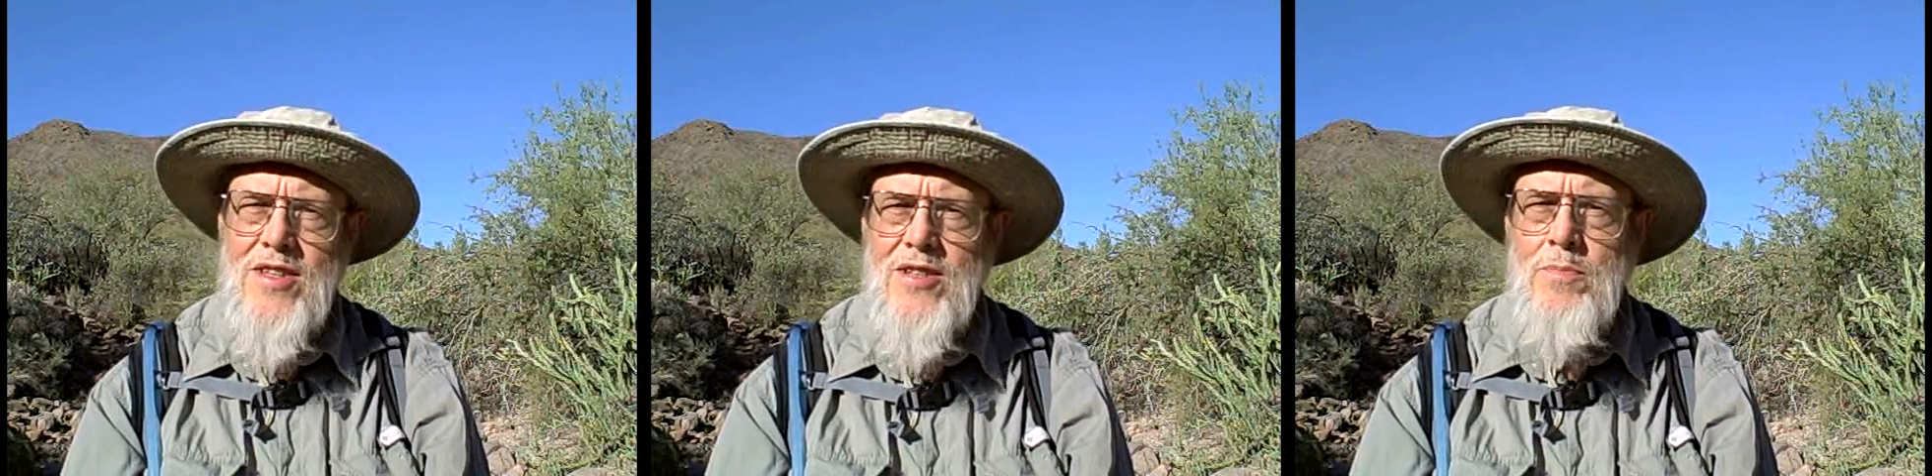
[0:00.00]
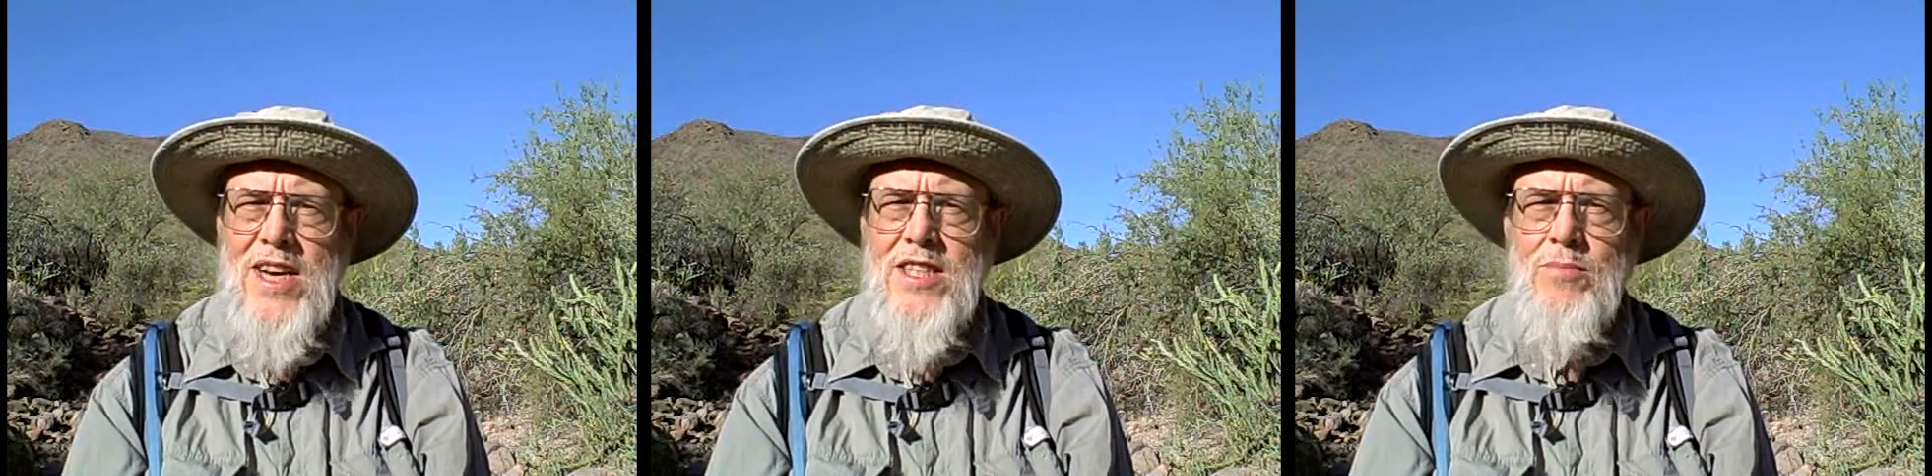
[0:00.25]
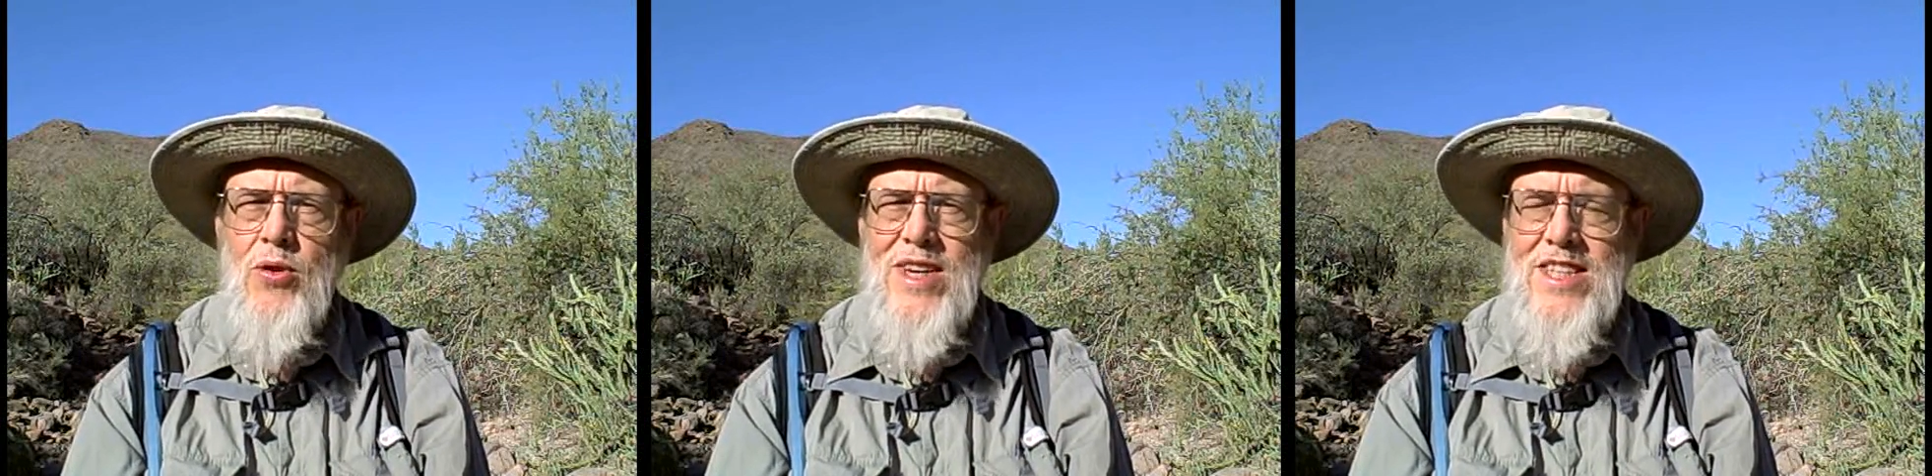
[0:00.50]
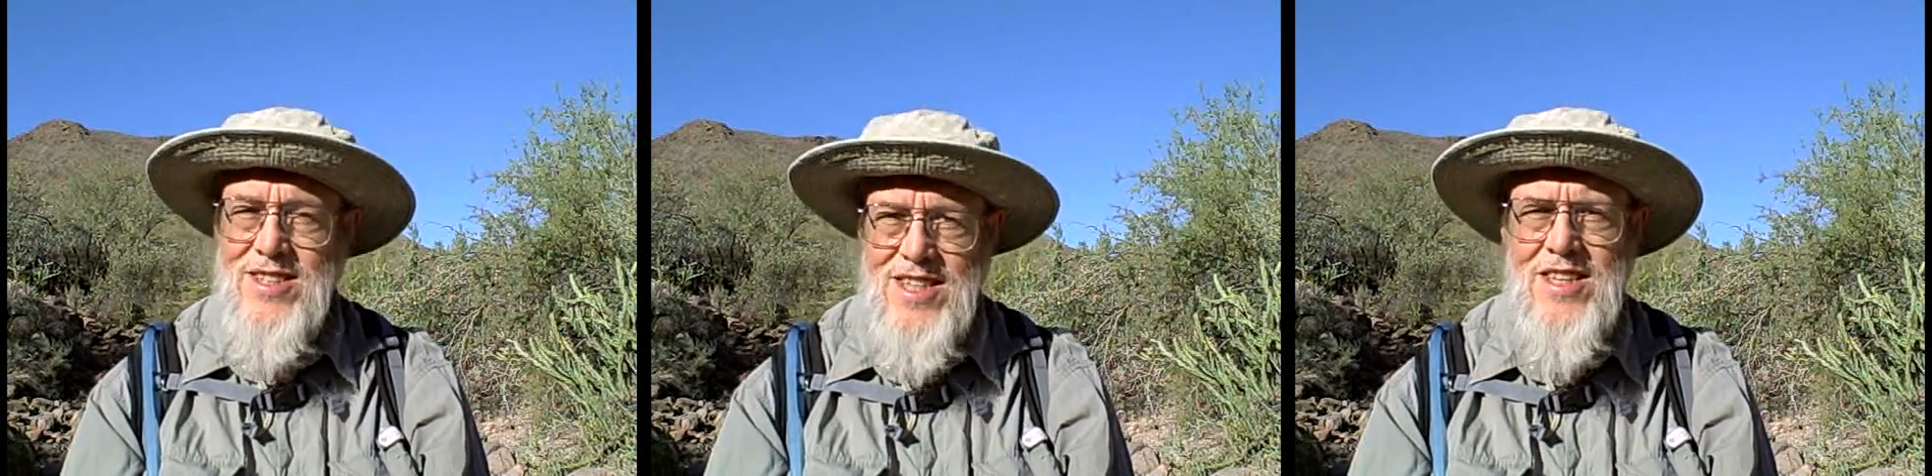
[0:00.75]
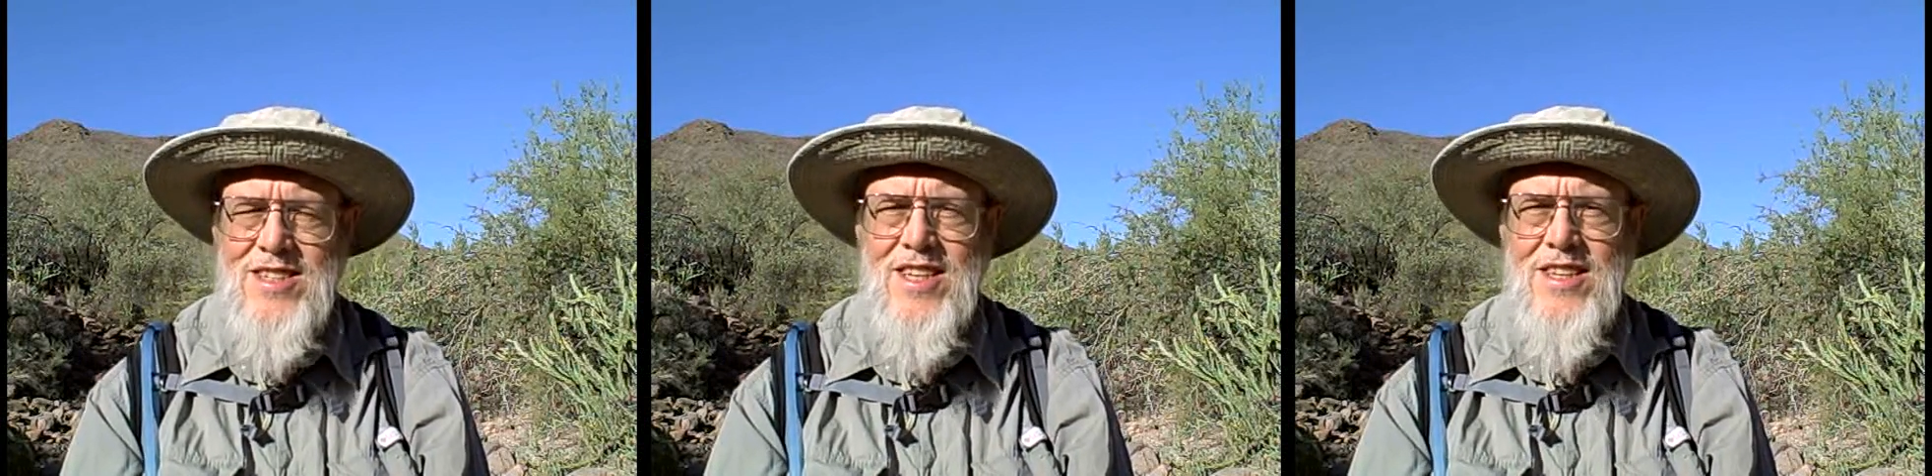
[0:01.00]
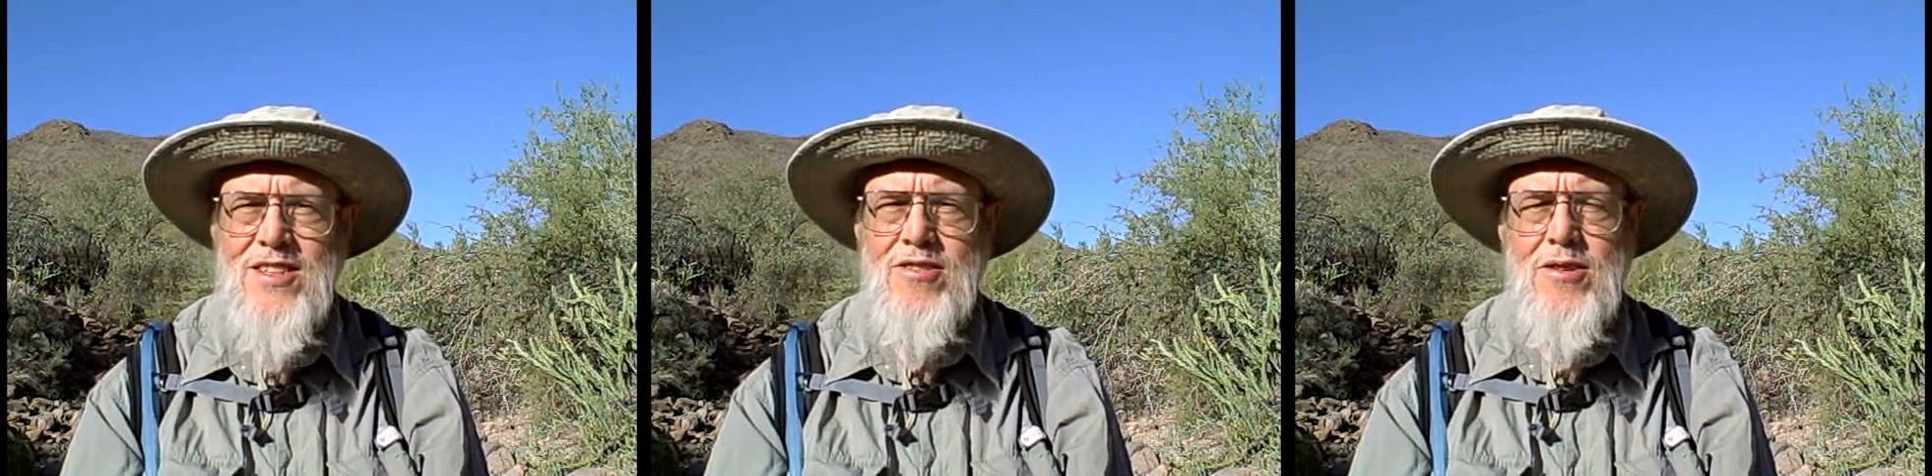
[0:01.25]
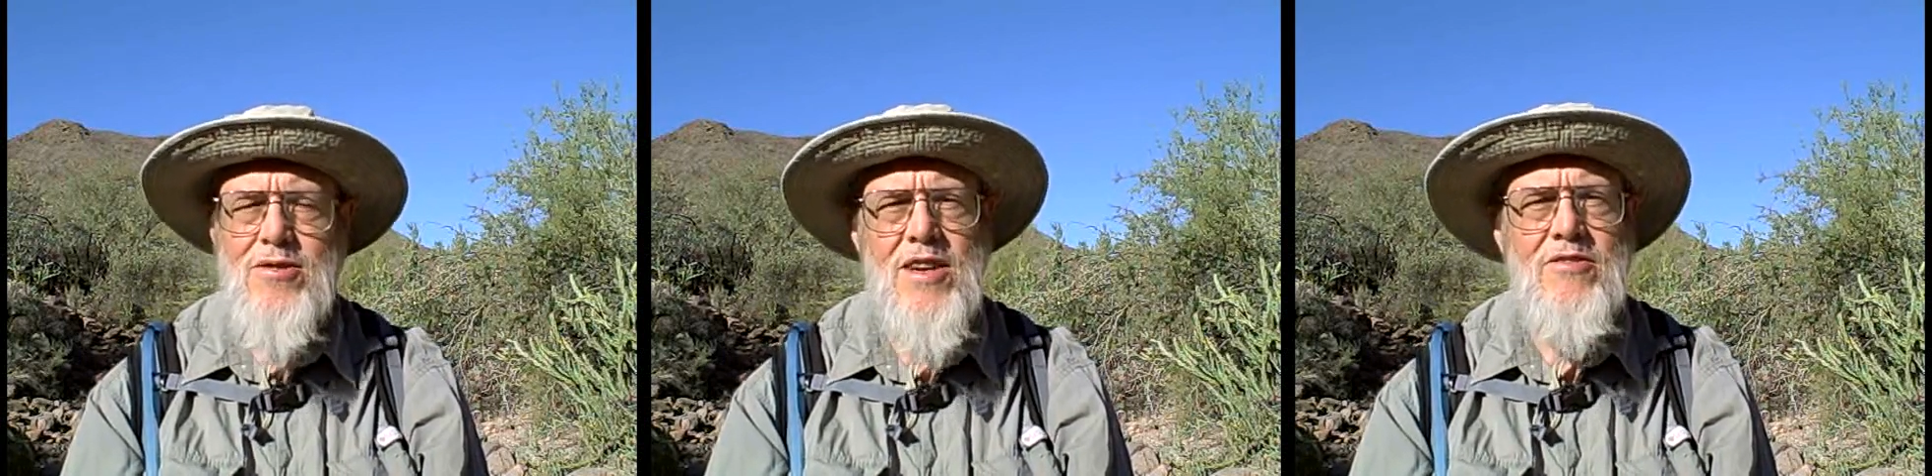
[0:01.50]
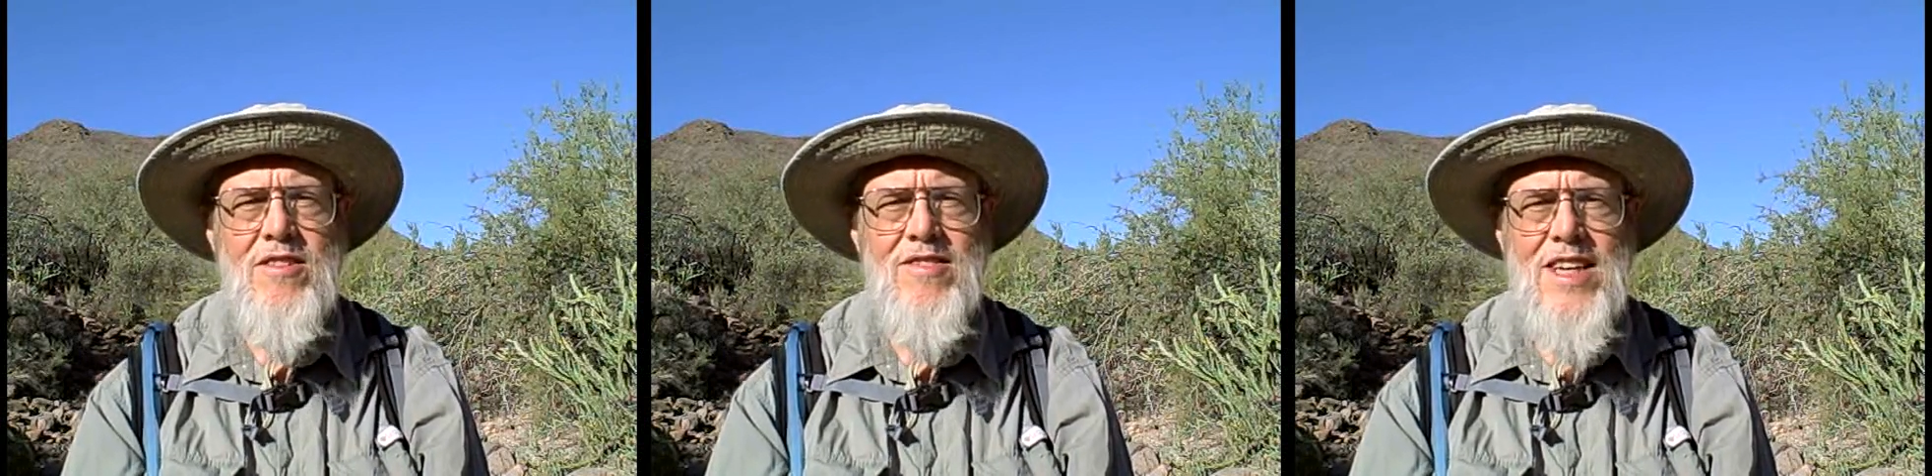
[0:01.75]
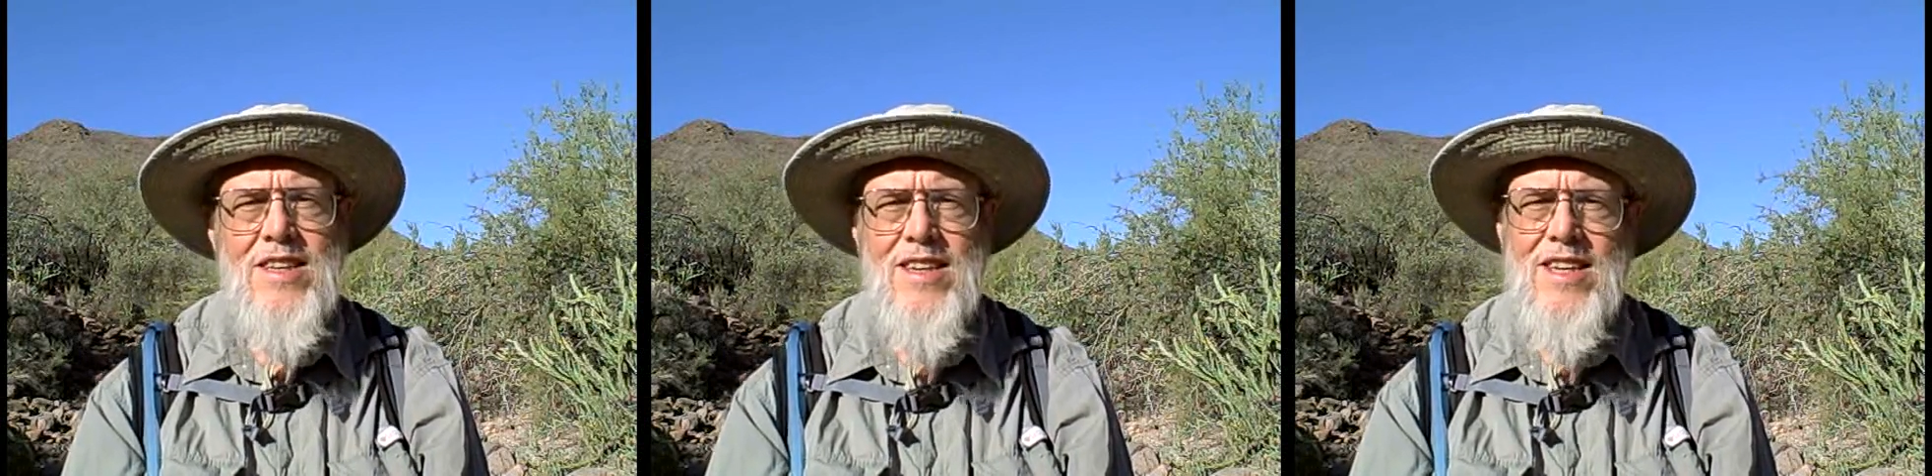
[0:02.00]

of the Space Marine sees things a little differently.